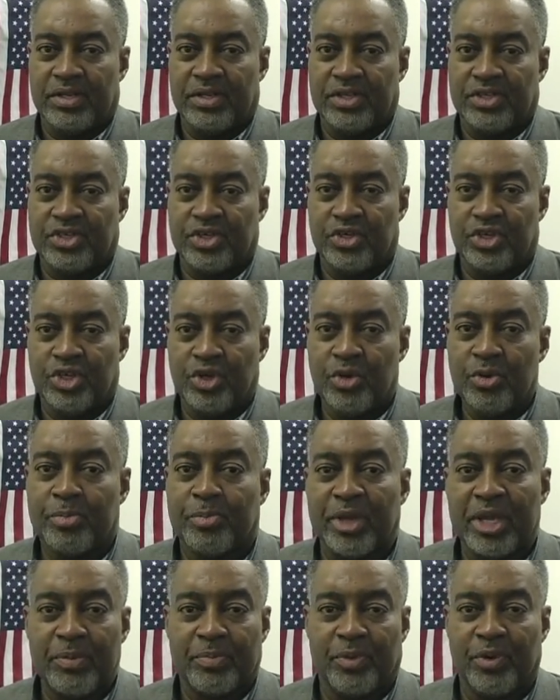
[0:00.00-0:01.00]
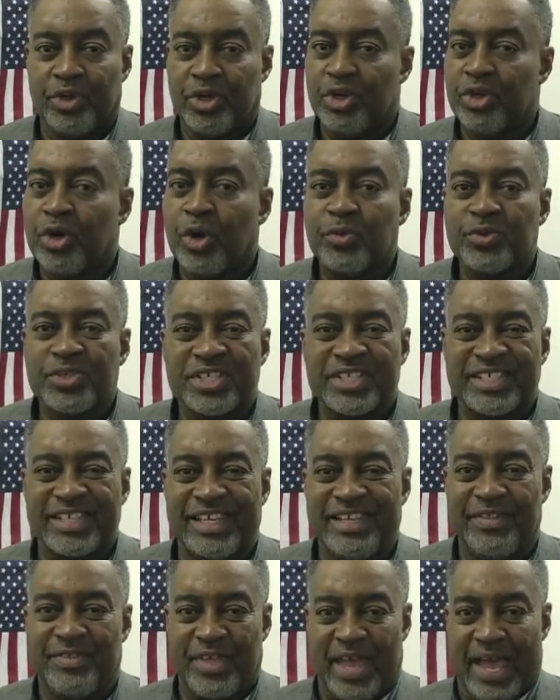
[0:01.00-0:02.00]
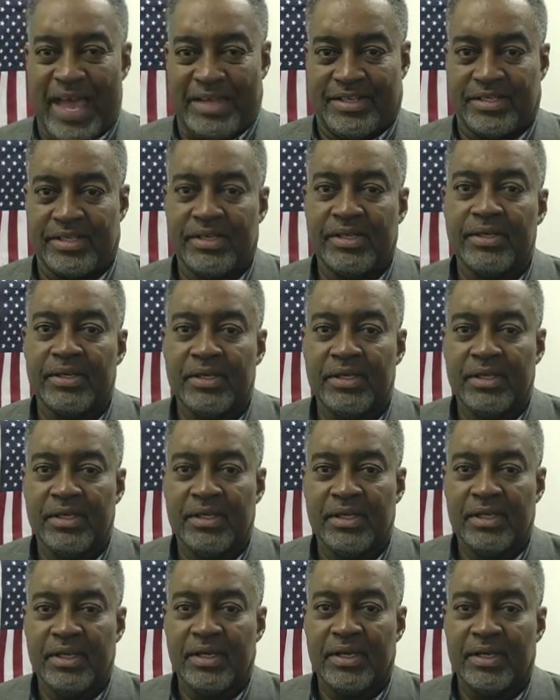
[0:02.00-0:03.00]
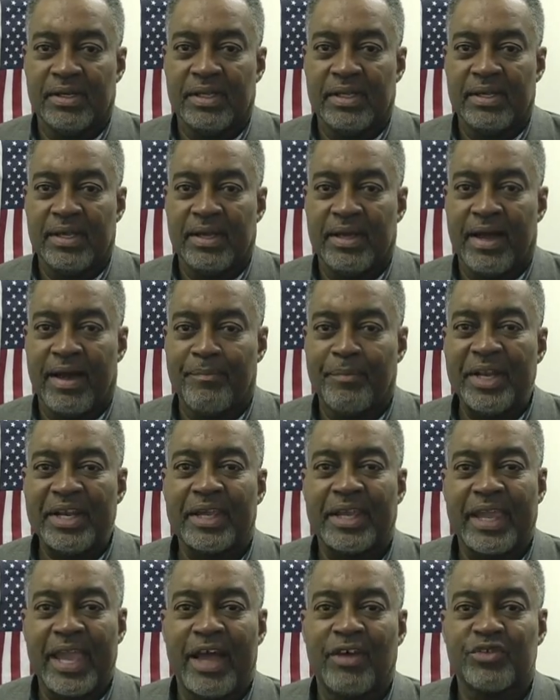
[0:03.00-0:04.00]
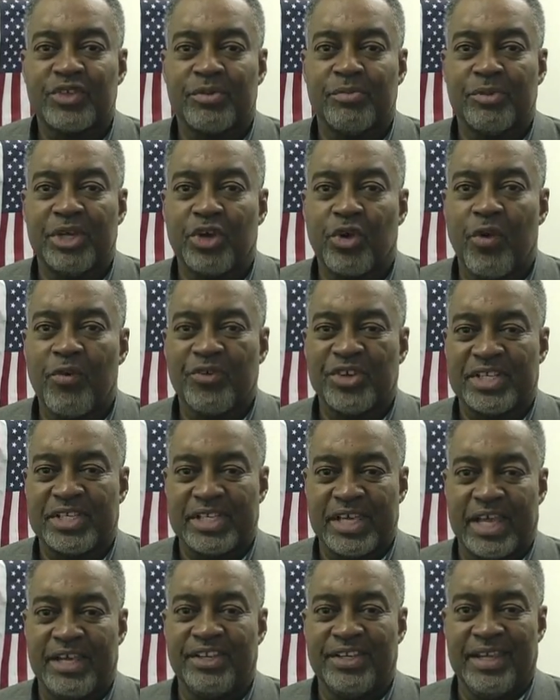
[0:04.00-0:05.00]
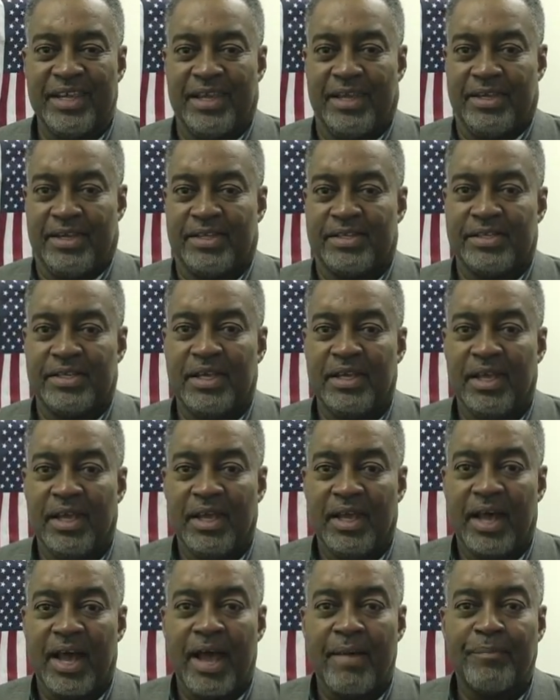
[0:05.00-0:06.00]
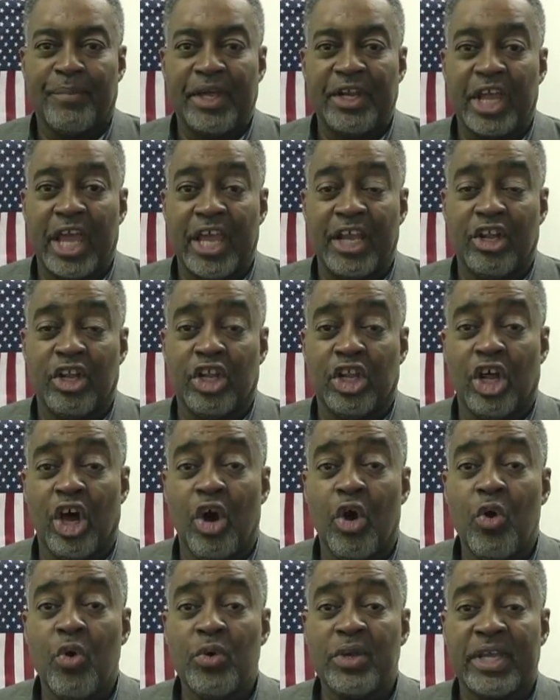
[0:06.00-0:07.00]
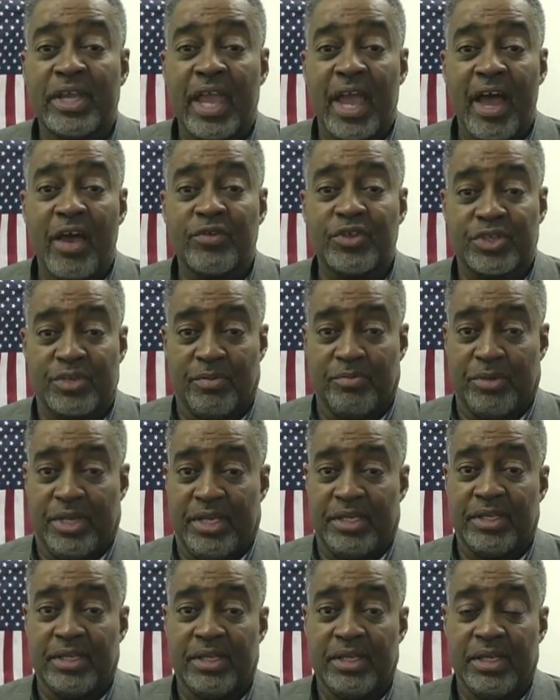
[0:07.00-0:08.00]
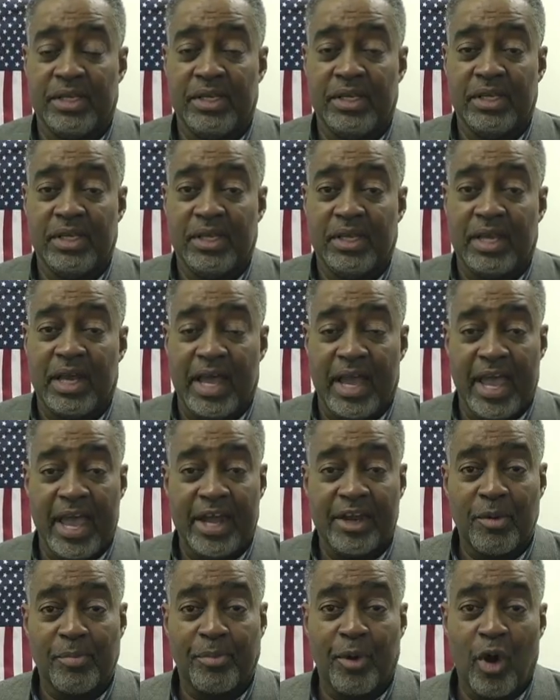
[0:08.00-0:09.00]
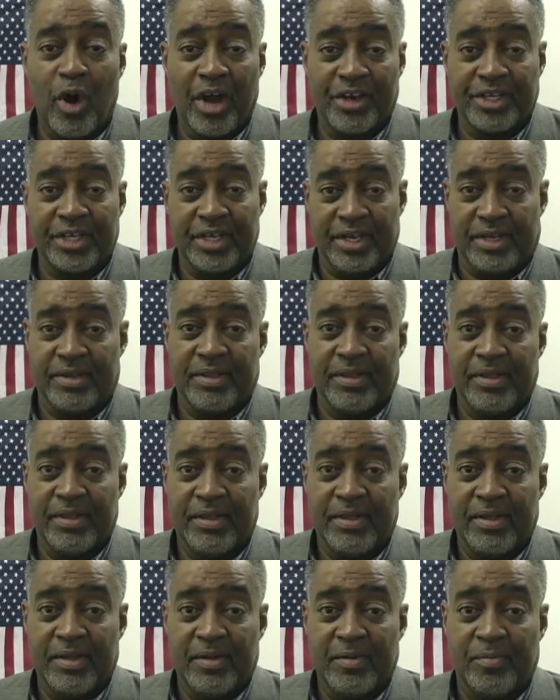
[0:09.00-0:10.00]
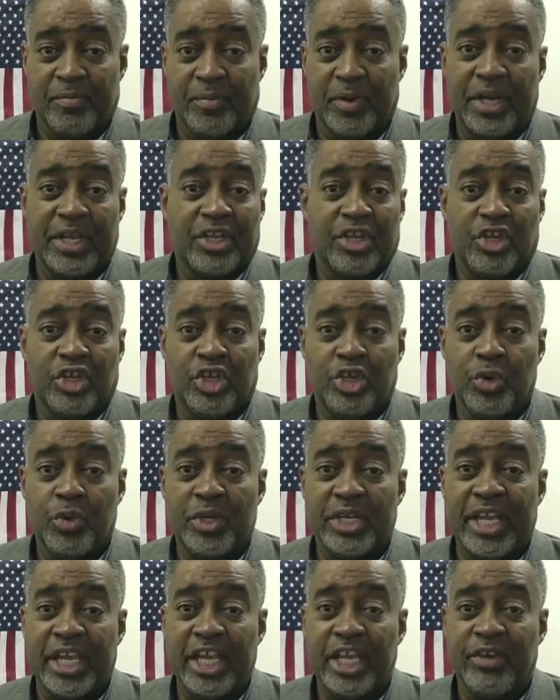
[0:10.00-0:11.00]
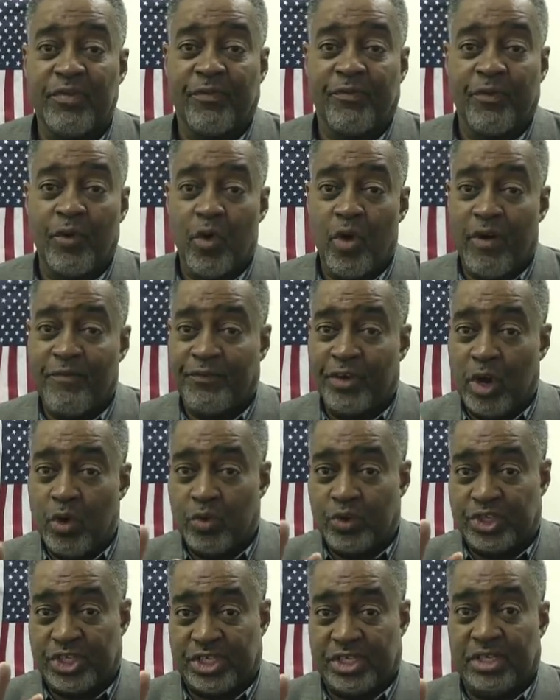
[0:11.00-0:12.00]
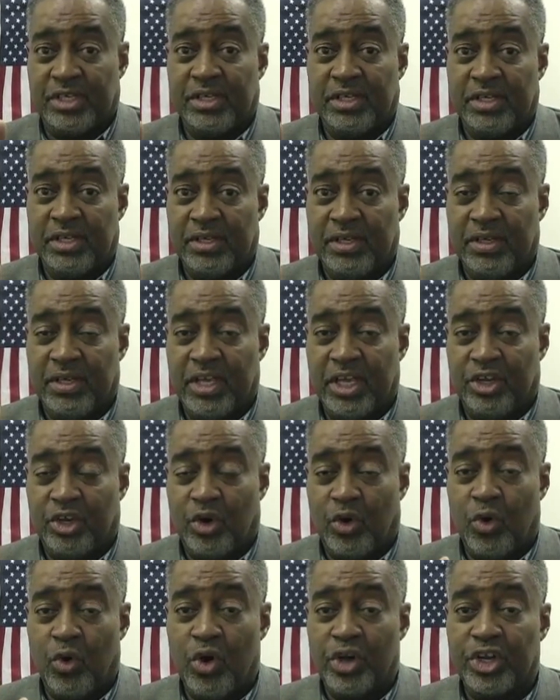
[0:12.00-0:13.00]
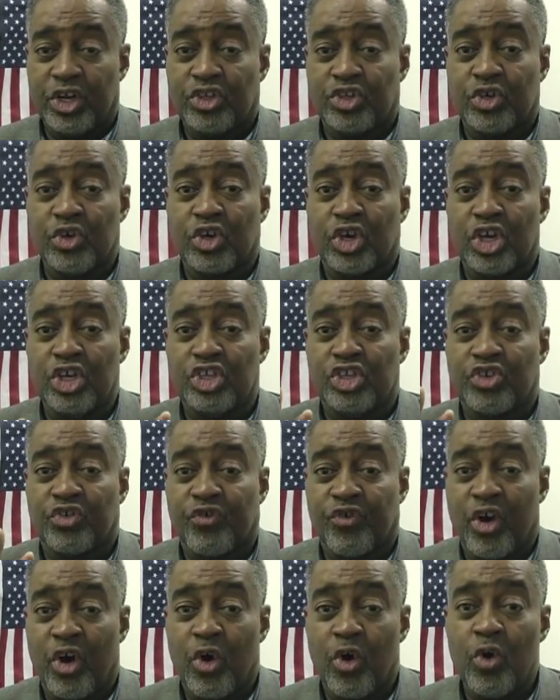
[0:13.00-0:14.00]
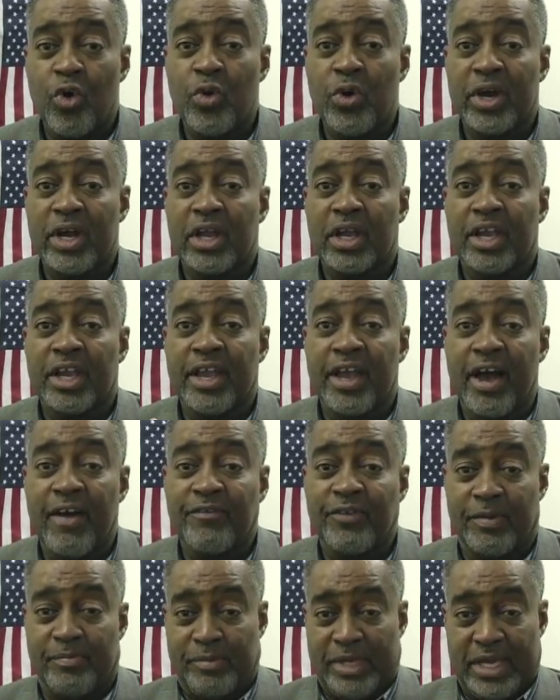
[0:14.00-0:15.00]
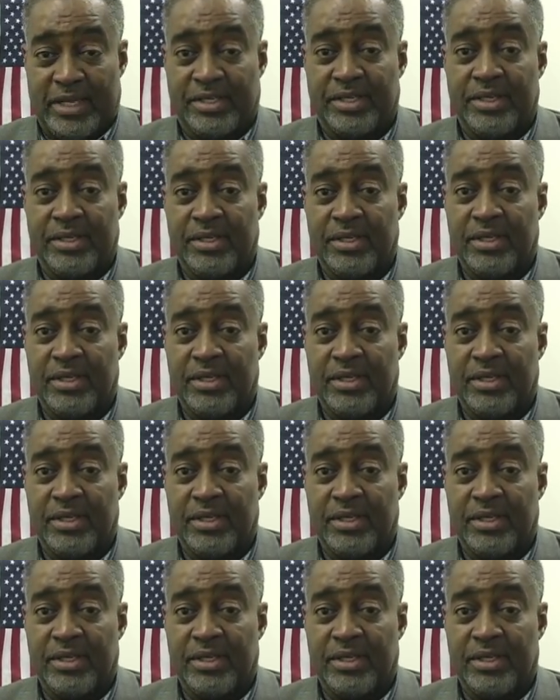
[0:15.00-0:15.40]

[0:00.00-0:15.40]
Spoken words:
To you people, you don't see that. I've been a councilman over 10 years. I've been a lone councilman. I had a partner but you need 4 votes in order to control government.